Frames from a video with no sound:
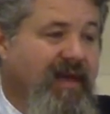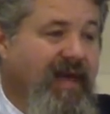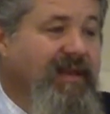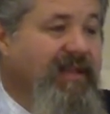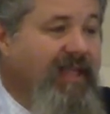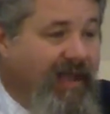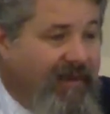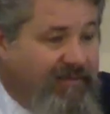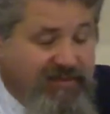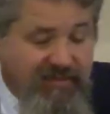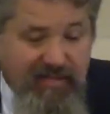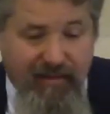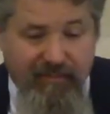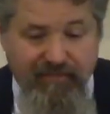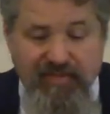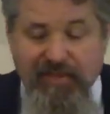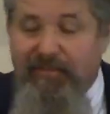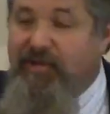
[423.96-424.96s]
and gives
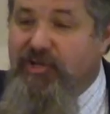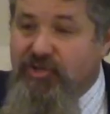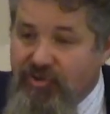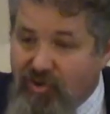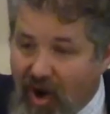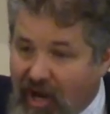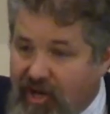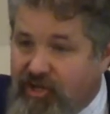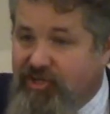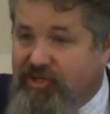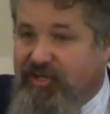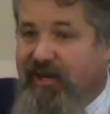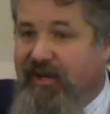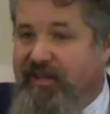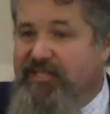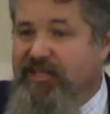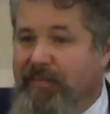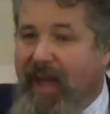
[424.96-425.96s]
them some
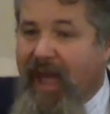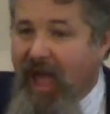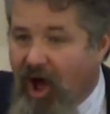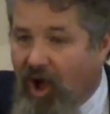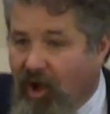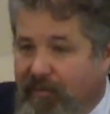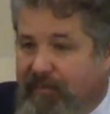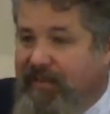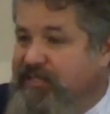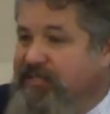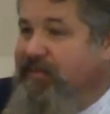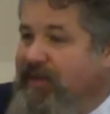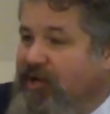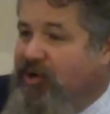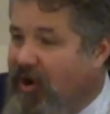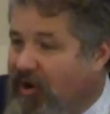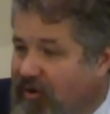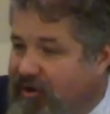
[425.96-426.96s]
instruction, some help, and some
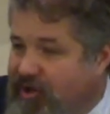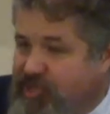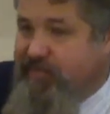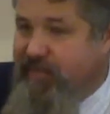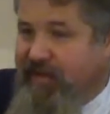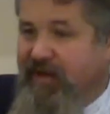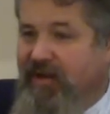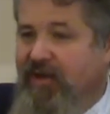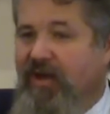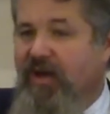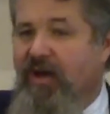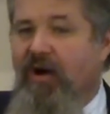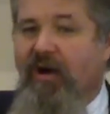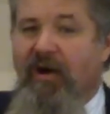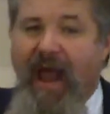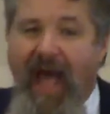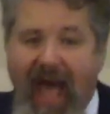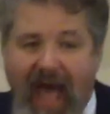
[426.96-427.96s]
encouragement on